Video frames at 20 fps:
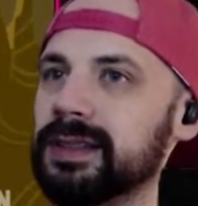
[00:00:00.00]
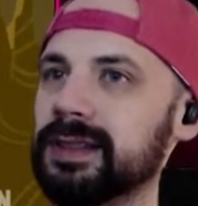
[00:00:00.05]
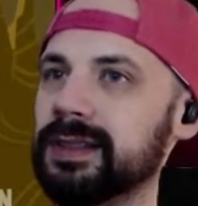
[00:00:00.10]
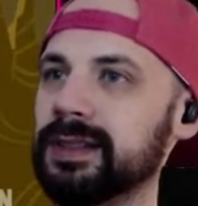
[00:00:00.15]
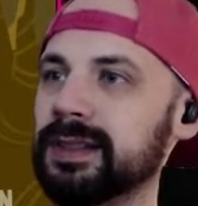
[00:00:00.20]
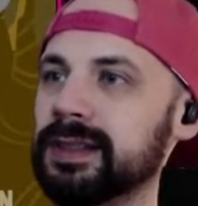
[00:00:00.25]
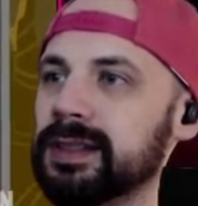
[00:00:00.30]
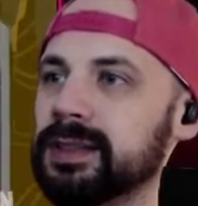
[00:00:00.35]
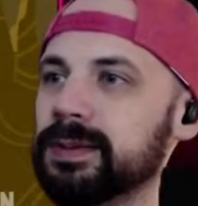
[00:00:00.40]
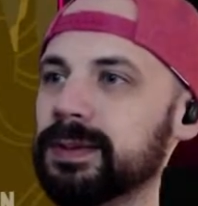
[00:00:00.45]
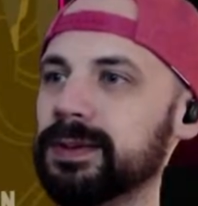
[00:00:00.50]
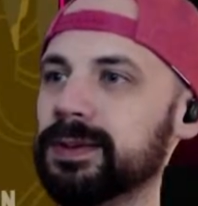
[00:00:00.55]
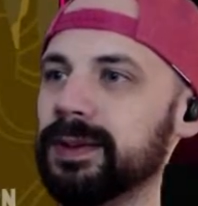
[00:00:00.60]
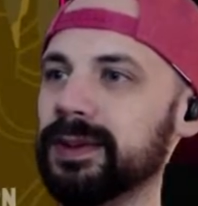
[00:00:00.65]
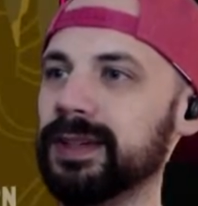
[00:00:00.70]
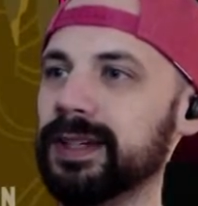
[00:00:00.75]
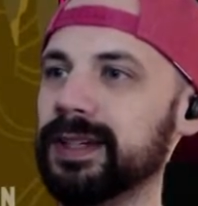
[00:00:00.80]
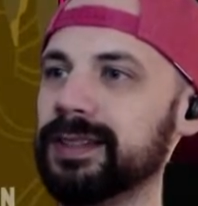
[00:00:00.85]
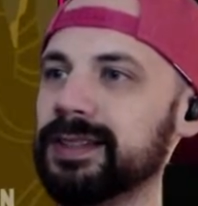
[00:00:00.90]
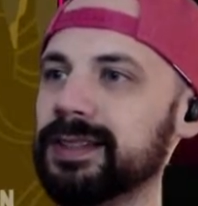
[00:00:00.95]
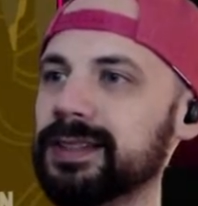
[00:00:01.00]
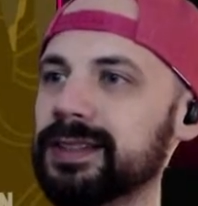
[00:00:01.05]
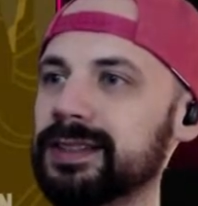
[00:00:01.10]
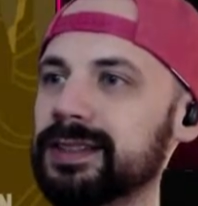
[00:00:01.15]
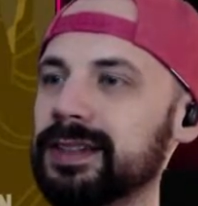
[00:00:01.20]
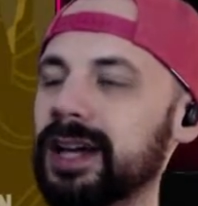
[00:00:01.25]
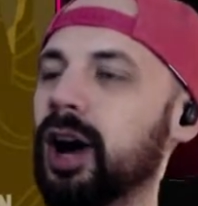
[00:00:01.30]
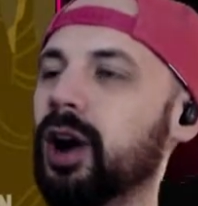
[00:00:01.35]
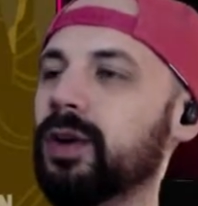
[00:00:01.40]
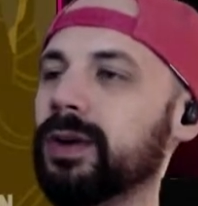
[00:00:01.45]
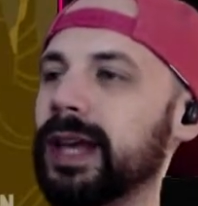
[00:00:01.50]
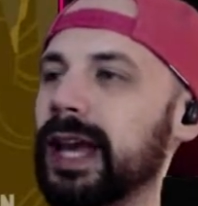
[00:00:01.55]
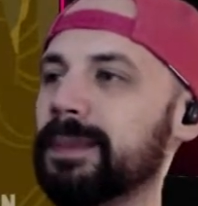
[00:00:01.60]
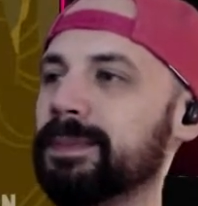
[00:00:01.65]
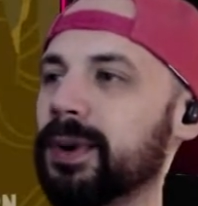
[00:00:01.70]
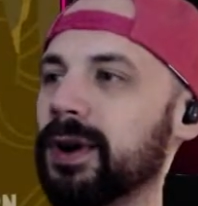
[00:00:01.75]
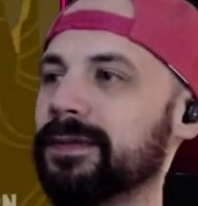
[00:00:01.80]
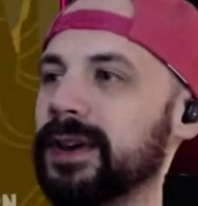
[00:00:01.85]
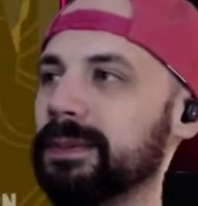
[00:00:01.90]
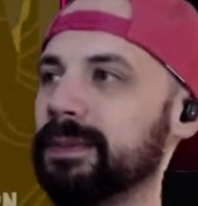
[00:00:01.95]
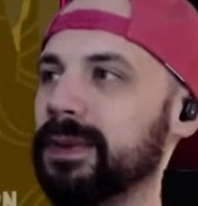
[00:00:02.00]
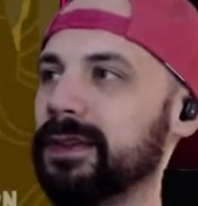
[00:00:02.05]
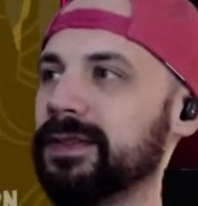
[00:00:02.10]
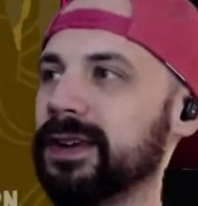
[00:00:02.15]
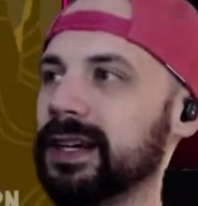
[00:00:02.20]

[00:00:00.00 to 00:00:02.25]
Let's re-roll this. Oh, okay, perfect.